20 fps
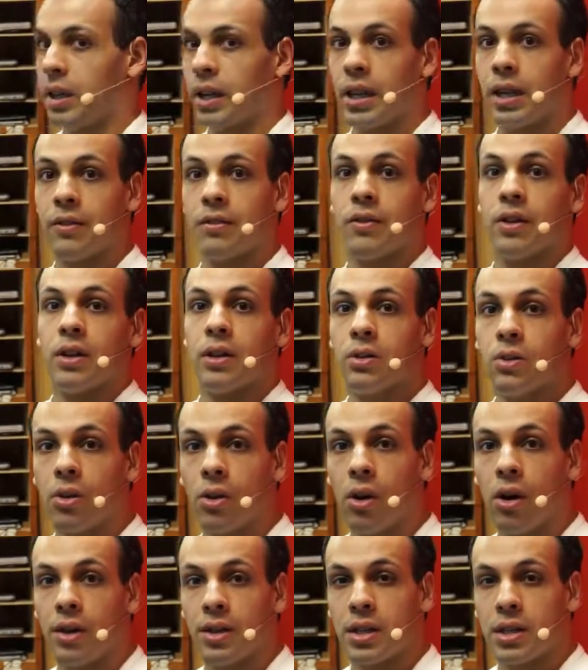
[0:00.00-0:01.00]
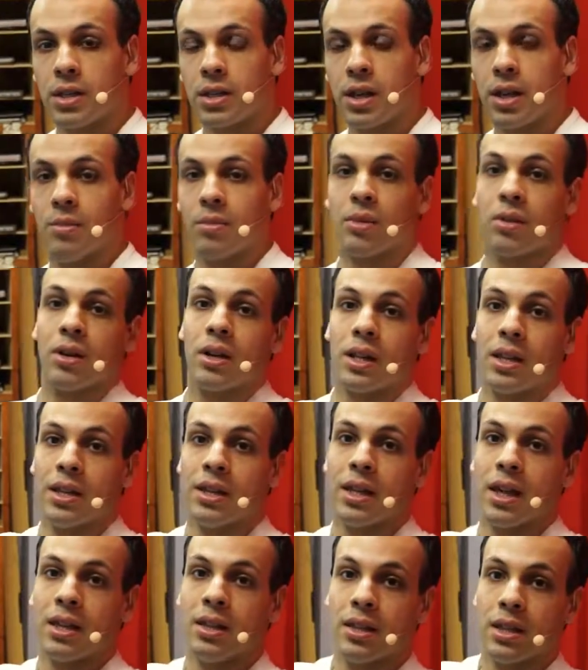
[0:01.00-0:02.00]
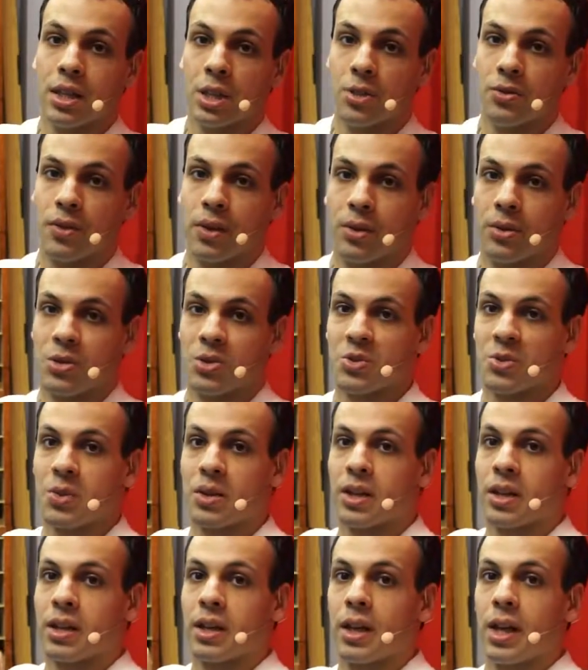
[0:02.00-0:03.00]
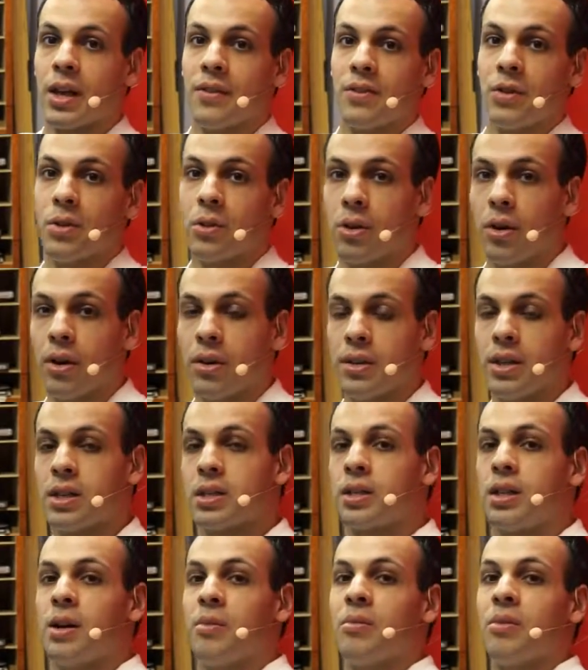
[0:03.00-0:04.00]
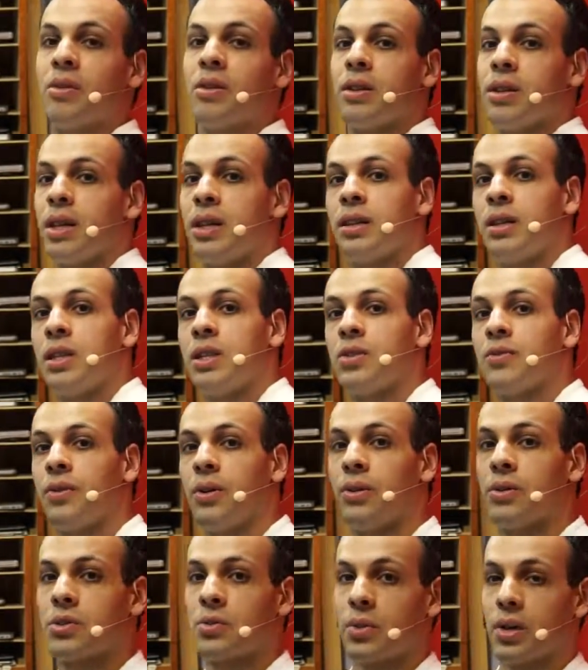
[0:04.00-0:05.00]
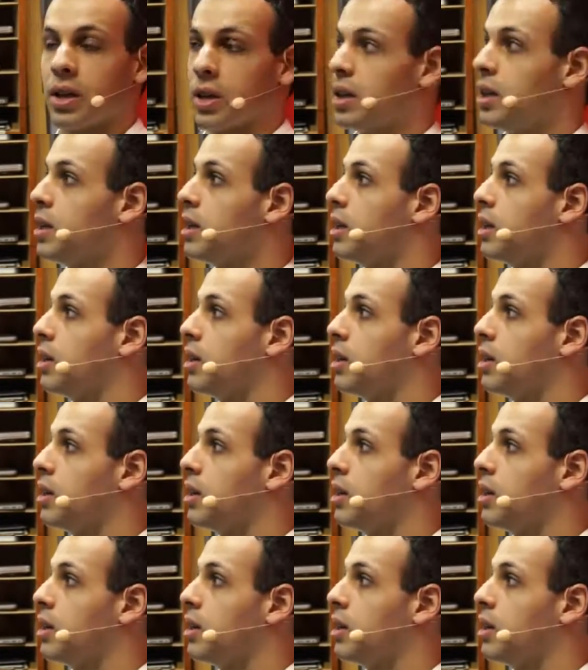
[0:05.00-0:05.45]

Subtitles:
If you call this number, then these phones ring. If you call this number, then these phones ring.